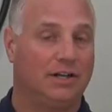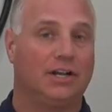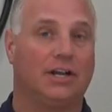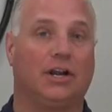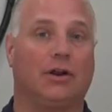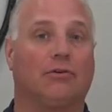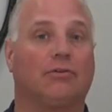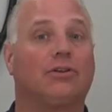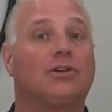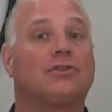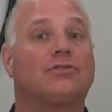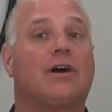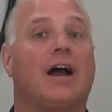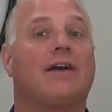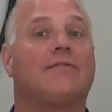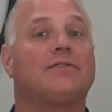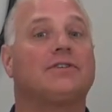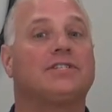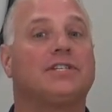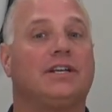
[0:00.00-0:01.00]
you're in the
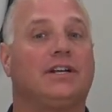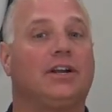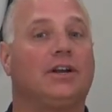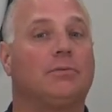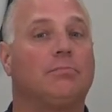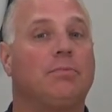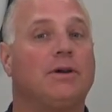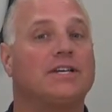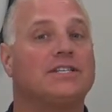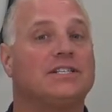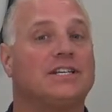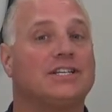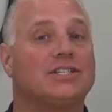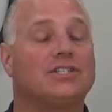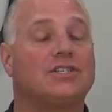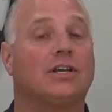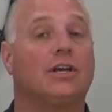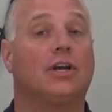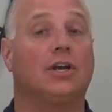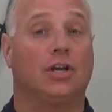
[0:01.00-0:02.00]
driver's seat of your business.